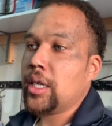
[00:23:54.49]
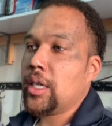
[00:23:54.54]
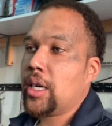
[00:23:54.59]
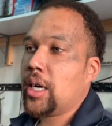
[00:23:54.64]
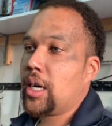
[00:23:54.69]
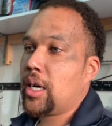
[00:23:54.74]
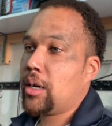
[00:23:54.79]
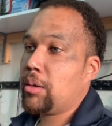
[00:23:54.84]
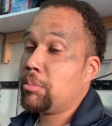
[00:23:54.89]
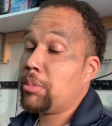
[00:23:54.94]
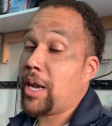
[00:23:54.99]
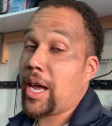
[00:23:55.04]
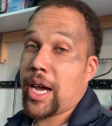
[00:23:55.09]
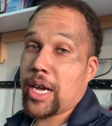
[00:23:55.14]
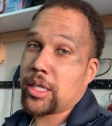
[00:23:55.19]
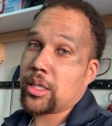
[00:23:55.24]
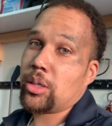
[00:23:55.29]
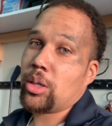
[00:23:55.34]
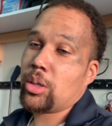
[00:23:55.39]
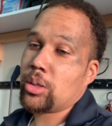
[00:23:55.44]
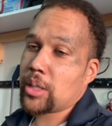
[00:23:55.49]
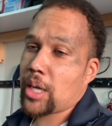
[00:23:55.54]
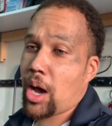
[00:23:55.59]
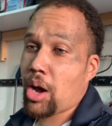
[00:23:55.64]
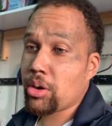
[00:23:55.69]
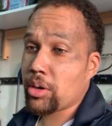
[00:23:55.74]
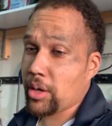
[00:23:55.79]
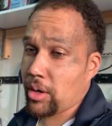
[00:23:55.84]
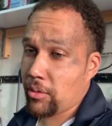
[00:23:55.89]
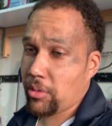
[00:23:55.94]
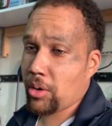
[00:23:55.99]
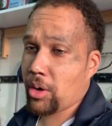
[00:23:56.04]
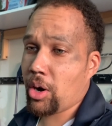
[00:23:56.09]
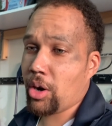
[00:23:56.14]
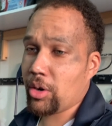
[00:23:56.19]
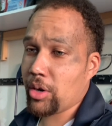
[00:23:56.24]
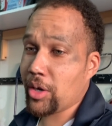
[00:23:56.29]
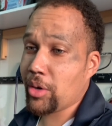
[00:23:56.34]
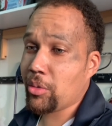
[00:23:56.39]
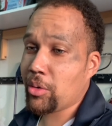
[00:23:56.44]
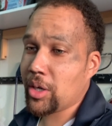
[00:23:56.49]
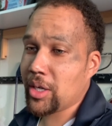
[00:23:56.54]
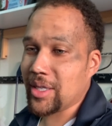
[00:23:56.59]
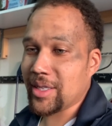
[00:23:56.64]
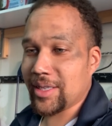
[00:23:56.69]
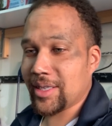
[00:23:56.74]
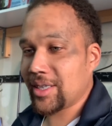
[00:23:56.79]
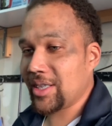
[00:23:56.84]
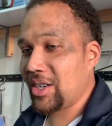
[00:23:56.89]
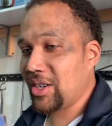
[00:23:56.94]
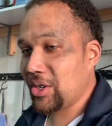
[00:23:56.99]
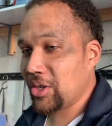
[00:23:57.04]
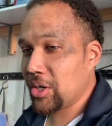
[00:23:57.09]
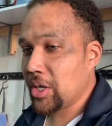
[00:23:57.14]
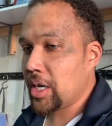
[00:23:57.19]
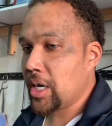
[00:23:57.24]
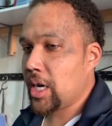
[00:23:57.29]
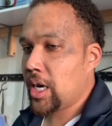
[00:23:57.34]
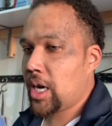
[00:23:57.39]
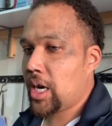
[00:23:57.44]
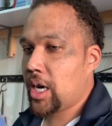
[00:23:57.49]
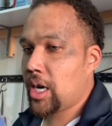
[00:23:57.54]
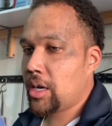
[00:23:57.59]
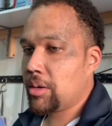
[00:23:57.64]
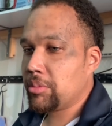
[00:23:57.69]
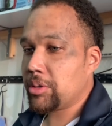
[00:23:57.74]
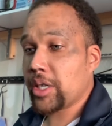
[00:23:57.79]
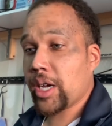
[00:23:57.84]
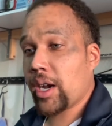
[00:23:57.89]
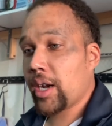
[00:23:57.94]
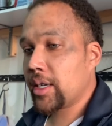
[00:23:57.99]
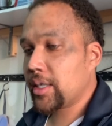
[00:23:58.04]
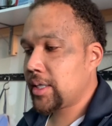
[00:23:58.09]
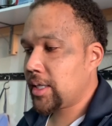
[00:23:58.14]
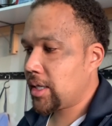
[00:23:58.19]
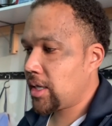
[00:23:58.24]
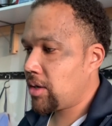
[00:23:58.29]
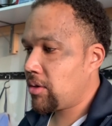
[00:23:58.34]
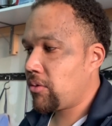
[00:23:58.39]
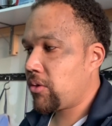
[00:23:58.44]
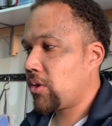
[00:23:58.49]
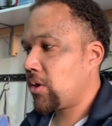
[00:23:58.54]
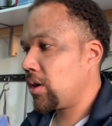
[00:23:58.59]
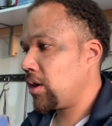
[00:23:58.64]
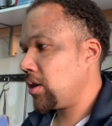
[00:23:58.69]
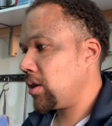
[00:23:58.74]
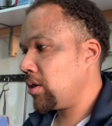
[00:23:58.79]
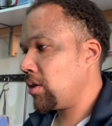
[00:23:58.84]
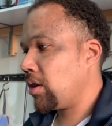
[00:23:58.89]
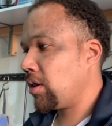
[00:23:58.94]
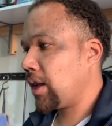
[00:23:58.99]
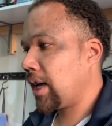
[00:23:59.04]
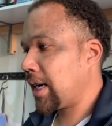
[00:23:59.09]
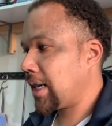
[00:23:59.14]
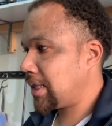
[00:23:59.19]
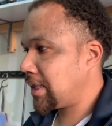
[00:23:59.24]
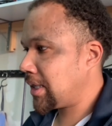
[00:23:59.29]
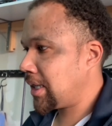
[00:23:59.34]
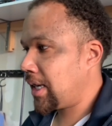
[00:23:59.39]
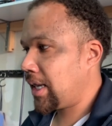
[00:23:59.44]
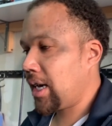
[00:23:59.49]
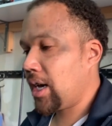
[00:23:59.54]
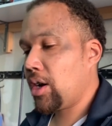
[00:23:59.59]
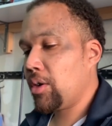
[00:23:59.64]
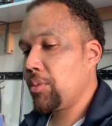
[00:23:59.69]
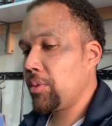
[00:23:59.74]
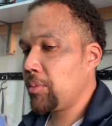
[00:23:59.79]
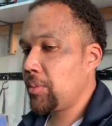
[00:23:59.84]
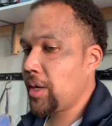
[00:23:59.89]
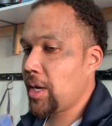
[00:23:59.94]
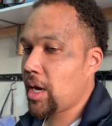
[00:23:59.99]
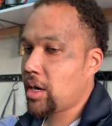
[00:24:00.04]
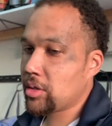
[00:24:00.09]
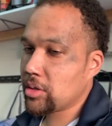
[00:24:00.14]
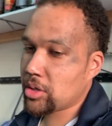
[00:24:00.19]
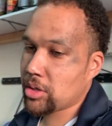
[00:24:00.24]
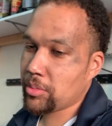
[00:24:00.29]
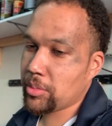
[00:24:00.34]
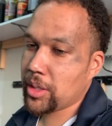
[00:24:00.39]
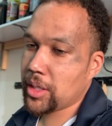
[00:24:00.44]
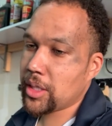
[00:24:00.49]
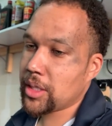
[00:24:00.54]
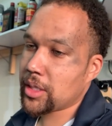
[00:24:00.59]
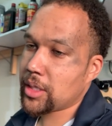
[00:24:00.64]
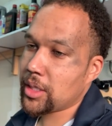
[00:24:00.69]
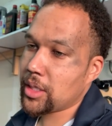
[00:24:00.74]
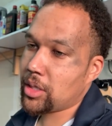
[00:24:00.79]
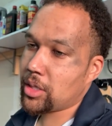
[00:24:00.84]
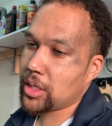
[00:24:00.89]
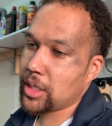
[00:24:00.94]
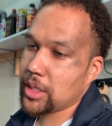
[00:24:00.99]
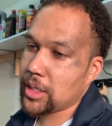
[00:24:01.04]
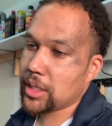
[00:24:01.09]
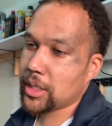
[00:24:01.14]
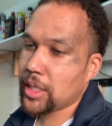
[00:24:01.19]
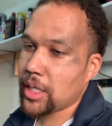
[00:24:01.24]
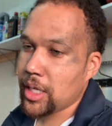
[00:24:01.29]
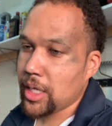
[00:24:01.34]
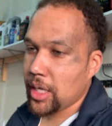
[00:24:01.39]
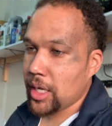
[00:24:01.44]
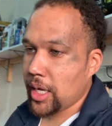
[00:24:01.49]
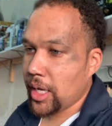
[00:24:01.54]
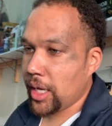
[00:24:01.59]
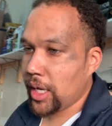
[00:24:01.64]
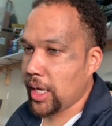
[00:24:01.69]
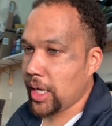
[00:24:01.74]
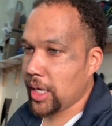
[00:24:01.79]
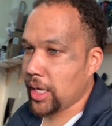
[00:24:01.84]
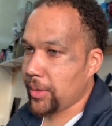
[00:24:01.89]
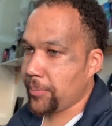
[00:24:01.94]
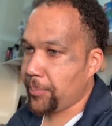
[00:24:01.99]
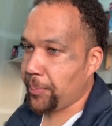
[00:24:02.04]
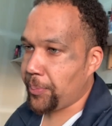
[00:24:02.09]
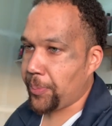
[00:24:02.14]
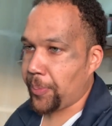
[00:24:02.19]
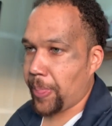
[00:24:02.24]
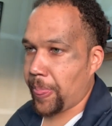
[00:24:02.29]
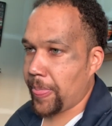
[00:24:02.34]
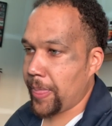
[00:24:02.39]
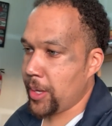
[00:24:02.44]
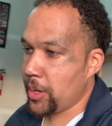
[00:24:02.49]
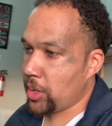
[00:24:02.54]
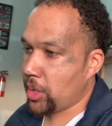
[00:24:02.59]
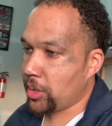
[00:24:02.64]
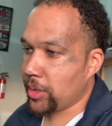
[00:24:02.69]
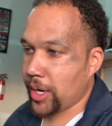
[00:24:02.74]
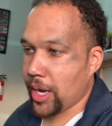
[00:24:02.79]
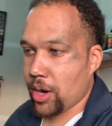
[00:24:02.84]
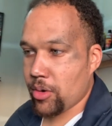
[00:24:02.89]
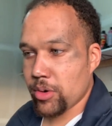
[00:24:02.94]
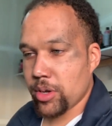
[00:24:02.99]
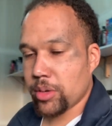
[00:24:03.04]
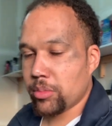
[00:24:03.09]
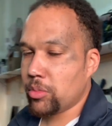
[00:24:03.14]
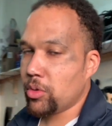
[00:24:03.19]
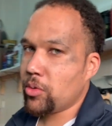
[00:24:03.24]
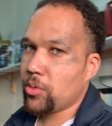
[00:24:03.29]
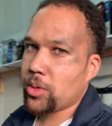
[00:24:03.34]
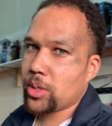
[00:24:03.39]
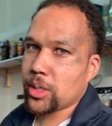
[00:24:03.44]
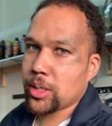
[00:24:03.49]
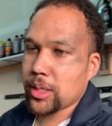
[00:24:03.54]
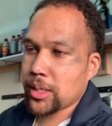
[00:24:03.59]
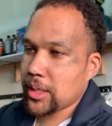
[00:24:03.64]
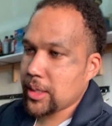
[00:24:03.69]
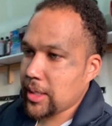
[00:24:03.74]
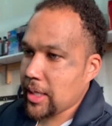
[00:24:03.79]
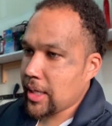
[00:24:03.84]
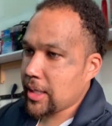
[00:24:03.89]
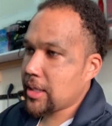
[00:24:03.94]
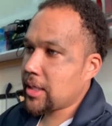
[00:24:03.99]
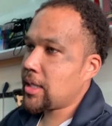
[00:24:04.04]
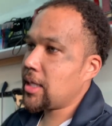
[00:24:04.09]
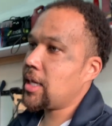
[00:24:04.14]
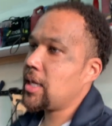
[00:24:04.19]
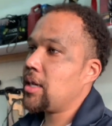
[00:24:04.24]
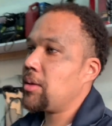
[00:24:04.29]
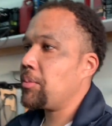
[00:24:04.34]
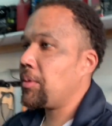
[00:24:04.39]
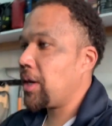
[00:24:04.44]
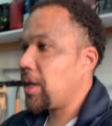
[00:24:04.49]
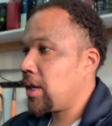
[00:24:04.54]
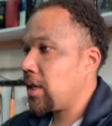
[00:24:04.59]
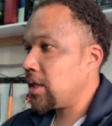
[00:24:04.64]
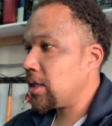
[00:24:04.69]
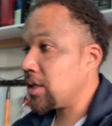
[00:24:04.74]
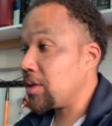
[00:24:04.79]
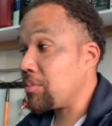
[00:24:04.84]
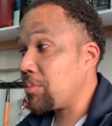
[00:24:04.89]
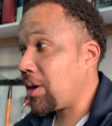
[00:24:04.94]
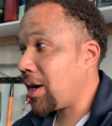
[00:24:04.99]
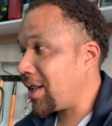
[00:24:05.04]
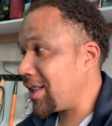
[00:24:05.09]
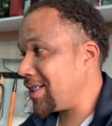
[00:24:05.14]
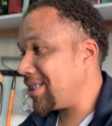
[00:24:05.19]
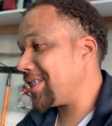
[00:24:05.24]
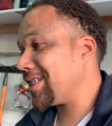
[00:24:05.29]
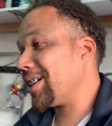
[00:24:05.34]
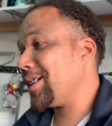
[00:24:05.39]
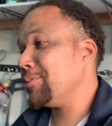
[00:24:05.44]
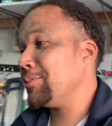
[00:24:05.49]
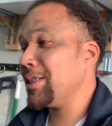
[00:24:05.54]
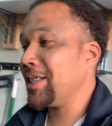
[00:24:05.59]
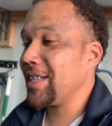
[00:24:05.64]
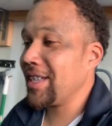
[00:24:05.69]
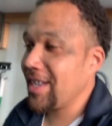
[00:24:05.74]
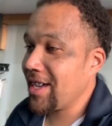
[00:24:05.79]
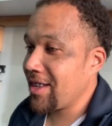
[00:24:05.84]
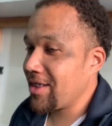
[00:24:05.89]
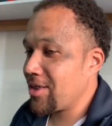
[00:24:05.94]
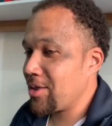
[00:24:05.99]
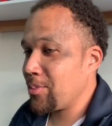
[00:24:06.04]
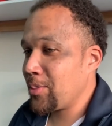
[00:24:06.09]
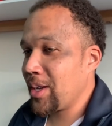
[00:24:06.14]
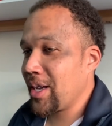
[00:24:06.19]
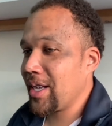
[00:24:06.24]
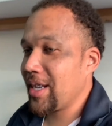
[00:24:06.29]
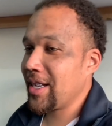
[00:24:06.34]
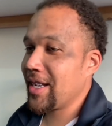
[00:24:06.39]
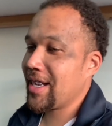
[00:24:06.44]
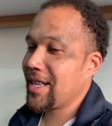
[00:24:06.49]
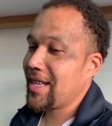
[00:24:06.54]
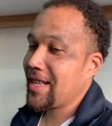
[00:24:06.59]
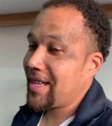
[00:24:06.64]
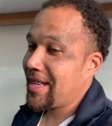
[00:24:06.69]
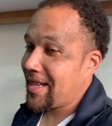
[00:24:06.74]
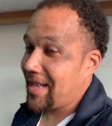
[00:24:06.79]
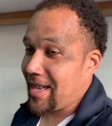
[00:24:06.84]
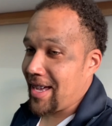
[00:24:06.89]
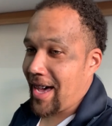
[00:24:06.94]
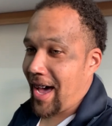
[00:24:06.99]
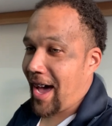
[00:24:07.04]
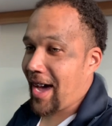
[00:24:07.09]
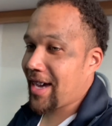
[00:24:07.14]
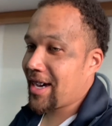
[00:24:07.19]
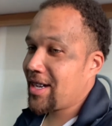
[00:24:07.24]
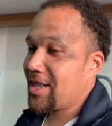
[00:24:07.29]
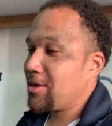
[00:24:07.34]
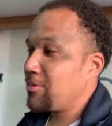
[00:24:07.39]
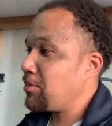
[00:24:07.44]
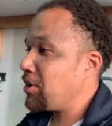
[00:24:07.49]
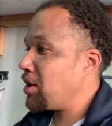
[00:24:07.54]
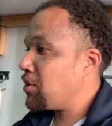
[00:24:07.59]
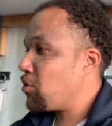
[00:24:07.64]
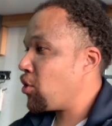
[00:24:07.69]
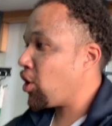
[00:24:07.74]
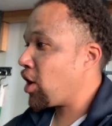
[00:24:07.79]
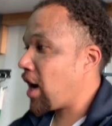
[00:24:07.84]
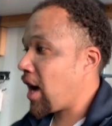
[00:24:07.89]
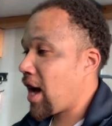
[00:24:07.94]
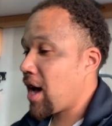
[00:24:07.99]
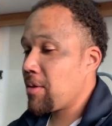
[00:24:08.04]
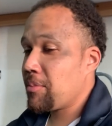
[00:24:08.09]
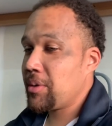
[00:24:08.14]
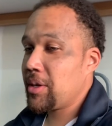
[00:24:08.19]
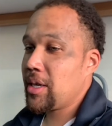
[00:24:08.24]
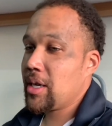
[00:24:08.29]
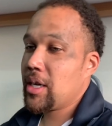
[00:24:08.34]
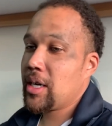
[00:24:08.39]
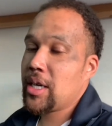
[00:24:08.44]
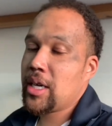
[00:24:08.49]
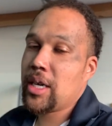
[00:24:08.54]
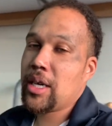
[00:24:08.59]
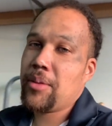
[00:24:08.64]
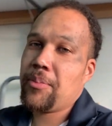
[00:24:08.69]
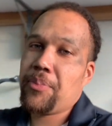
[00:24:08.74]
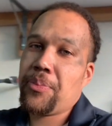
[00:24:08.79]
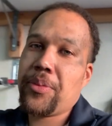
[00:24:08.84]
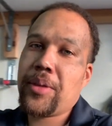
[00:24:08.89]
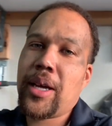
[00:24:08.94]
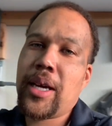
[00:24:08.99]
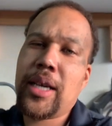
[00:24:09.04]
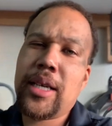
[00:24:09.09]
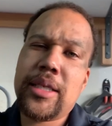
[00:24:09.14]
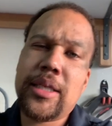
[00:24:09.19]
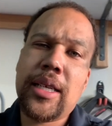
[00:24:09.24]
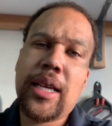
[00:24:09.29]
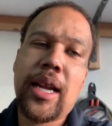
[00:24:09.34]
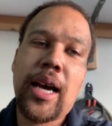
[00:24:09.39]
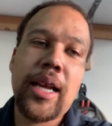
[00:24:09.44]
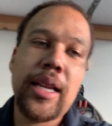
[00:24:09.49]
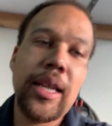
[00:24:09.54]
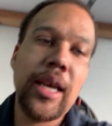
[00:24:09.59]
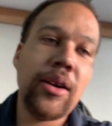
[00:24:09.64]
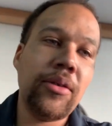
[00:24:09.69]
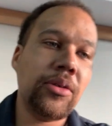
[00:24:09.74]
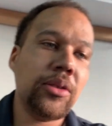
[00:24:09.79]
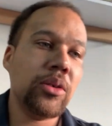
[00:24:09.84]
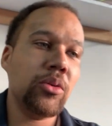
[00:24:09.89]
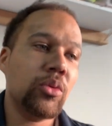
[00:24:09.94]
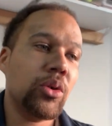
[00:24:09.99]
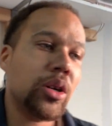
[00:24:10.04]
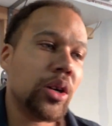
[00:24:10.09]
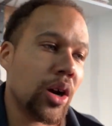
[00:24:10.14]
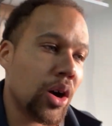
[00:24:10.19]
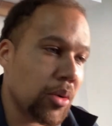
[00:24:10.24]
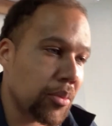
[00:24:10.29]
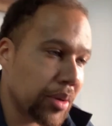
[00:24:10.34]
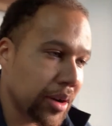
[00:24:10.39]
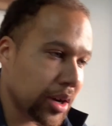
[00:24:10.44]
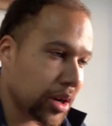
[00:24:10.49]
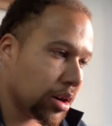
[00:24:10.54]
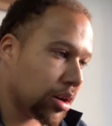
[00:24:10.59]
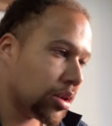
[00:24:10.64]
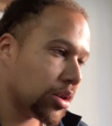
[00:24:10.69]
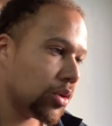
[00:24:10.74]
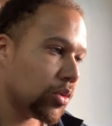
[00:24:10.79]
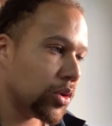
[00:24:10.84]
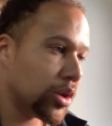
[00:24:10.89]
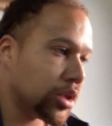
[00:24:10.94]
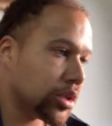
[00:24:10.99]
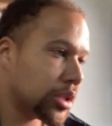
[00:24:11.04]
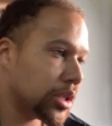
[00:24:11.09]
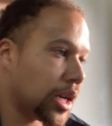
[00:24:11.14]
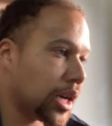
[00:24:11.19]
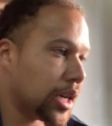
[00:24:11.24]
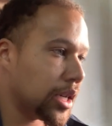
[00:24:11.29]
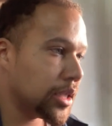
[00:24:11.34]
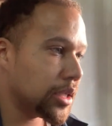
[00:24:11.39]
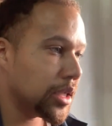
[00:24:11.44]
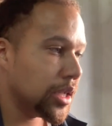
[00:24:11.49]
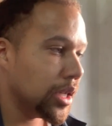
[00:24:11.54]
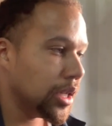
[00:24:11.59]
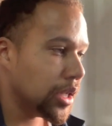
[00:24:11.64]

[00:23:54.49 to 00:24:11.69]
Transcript: um Dash knows how difficult it was, so um shout out to him for, you know, like I said, helping me out tremendously on this. And you know, now we can move on to the next thing, man. This Impala is coming together, man, and I couldn't be more happy. Um like I said, I definitely want to go bigger on the wheel size.